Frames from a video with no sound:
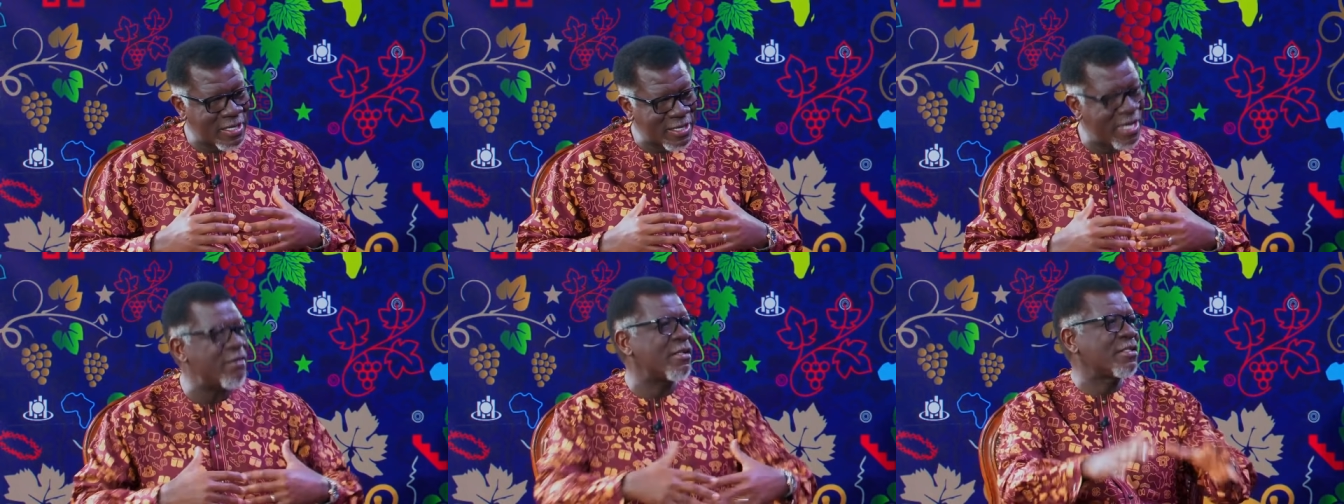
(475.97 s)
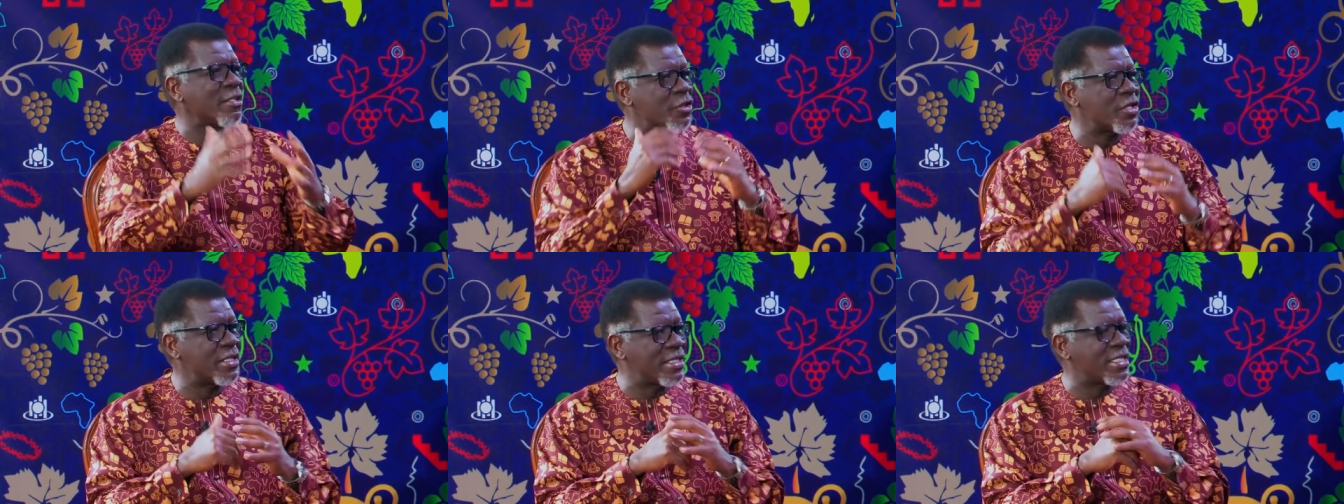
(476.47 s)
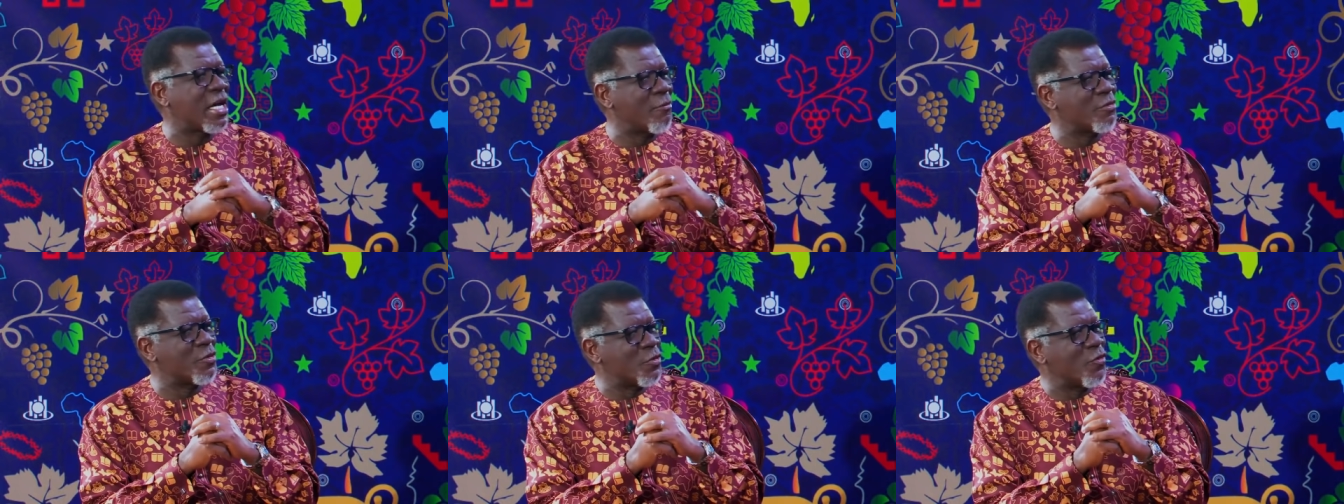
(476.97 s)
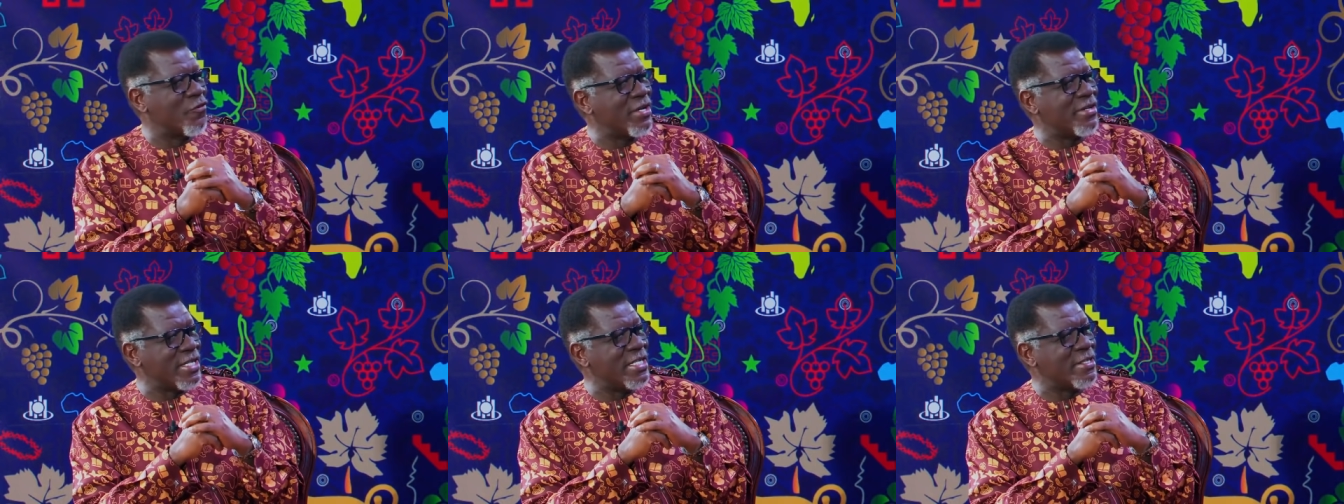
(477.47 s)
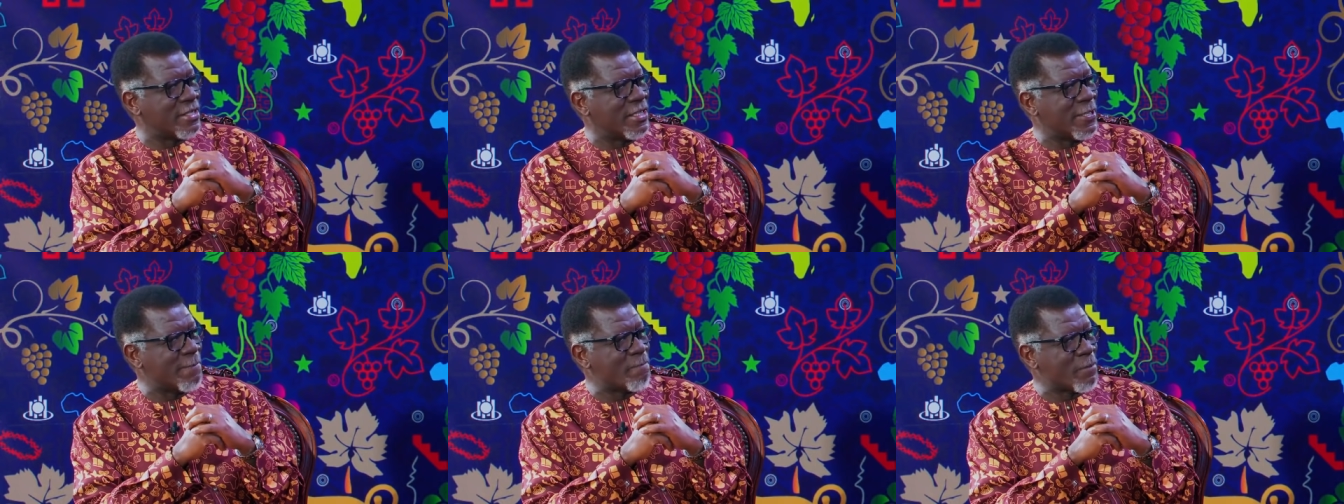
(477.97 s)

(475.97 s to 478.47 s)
character traits come through very easily.